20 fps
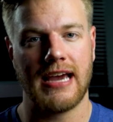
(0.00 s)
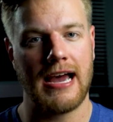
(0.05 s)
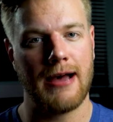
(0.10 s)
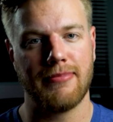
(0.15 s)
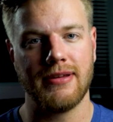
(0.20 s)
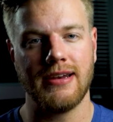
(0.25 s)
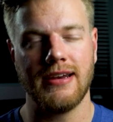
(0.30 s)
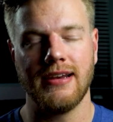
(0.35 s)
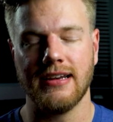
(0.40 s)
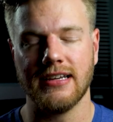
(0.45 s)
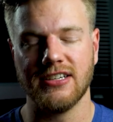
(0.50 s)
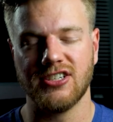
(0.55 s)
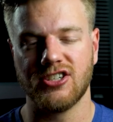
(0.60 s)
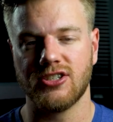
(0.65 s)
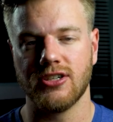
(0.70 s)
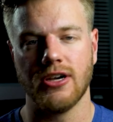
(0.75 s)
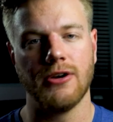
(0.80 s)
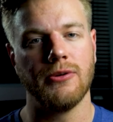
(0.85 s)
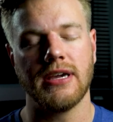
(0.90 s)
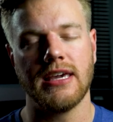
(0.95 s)
happening is
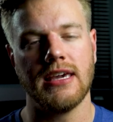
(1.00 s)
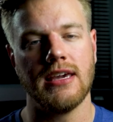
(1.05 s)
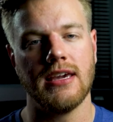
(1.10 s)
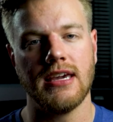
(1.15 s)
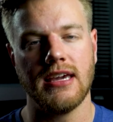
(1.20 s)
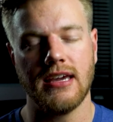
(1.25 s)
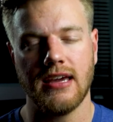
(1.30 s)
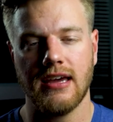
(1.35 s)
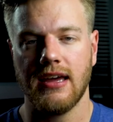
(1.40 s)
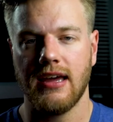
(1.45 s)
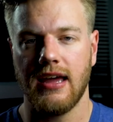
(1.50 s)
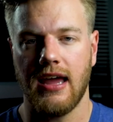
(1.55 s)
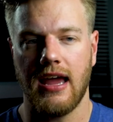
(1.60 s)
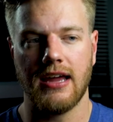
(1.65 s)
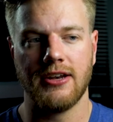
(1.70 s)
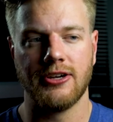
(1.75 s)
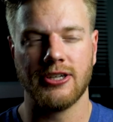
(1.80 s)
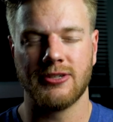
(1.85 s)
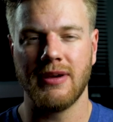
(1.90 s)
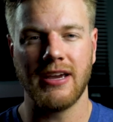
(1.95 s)
so key,
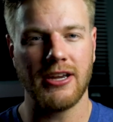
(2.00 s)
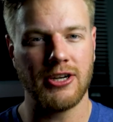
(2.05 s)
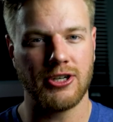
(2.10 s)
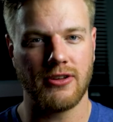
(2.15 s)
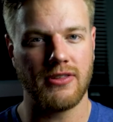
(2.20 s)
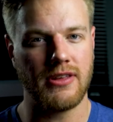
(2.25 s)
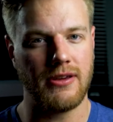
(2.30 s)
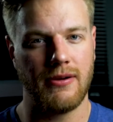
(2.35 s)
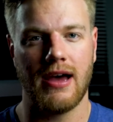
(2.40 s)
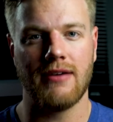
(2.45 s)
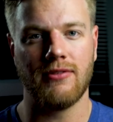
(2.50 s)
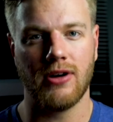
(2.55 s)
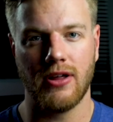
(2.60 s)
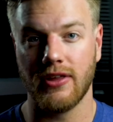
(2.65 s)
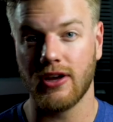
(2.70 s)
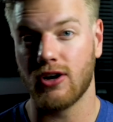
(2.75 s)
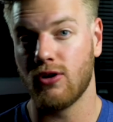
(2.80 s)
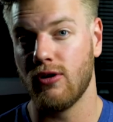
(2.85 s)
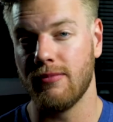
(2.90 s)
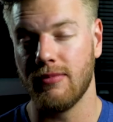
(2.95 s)
and just making sure that you have all
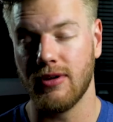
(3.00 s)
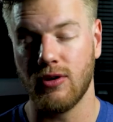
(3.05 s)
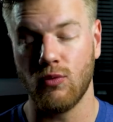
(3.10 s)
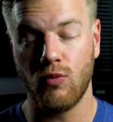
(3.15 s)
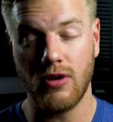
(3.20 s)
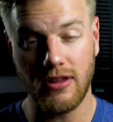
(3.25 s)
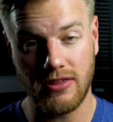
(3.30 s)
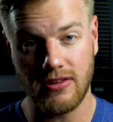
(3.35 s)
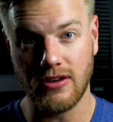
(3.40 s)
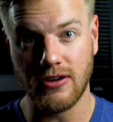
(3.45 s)
the equipment with